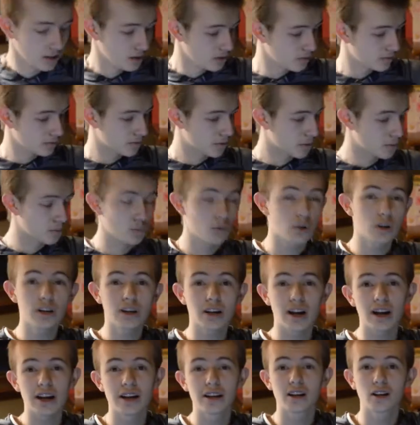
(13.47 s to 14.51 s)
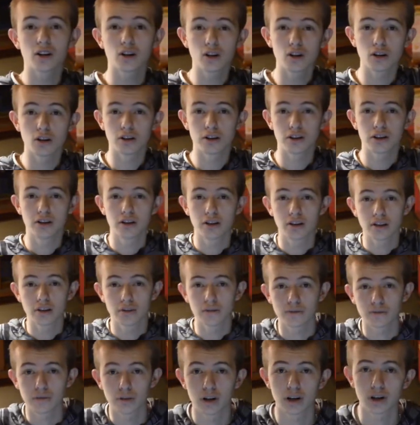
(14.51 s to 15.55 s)
from what I heard
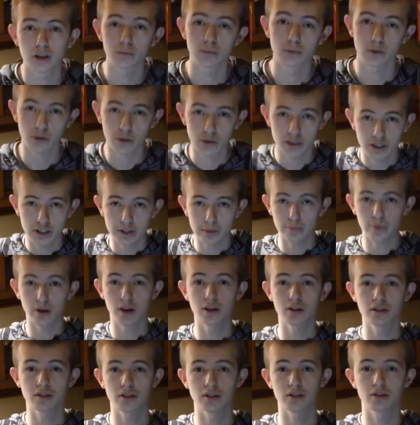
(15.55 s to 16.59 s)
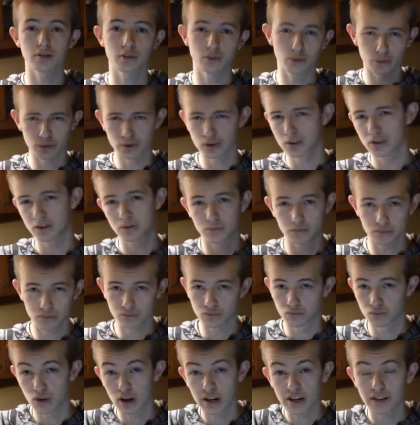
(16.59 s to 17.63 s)
from Christy Parsons, who was
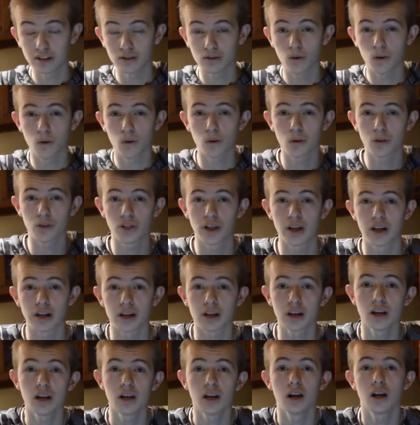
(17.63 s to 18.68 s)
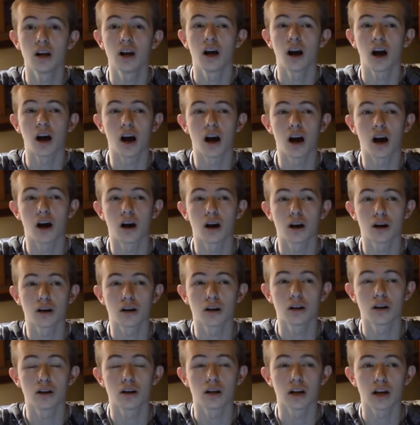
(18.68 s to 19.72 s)
running the whole thing, uh,
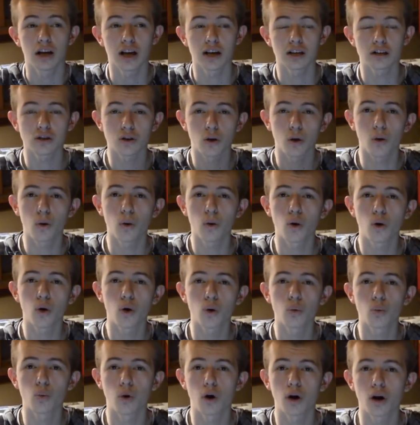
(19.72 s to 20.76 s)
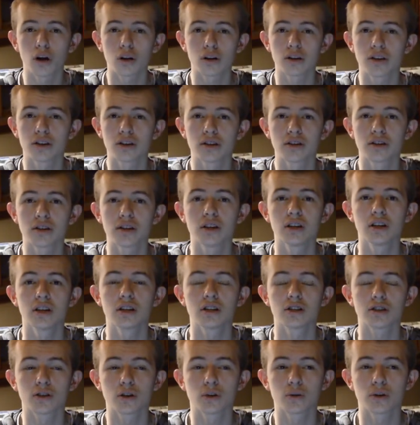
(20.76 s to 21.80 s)
as a whole, Walden
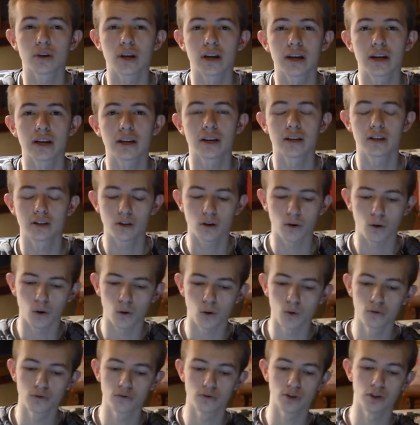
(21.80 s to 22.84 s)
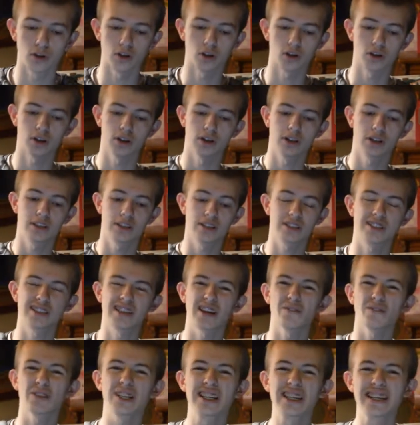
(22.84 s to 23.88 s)
donated over
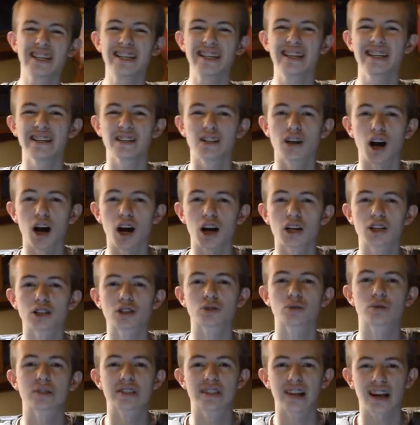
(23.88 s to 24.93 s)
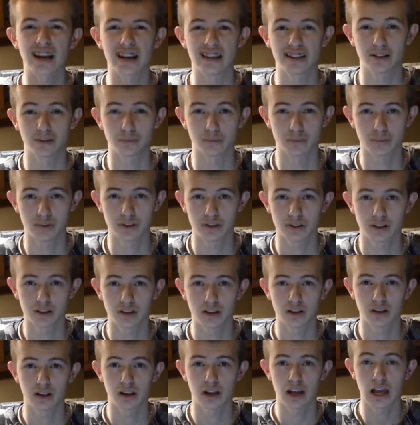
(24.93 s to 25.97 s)
1,700 items.
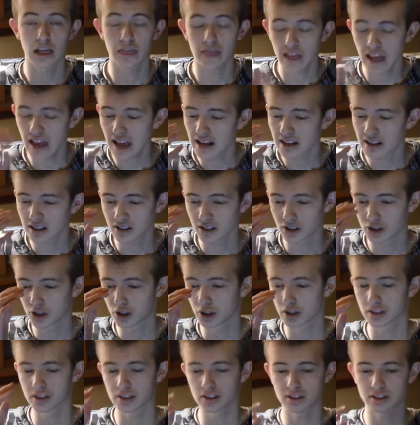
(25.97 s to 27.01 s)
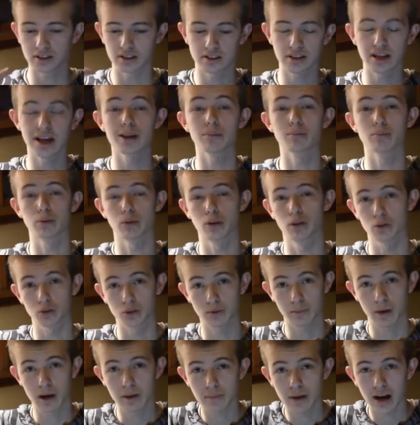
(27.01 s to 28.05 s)
And that is just, that
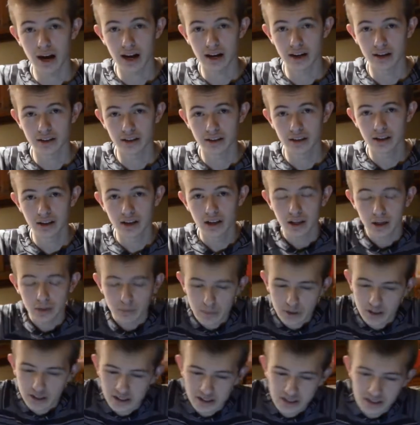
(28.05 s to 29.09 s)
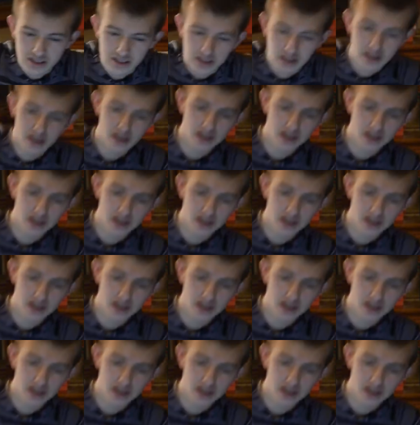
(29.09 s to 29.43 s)
blows my mind. Because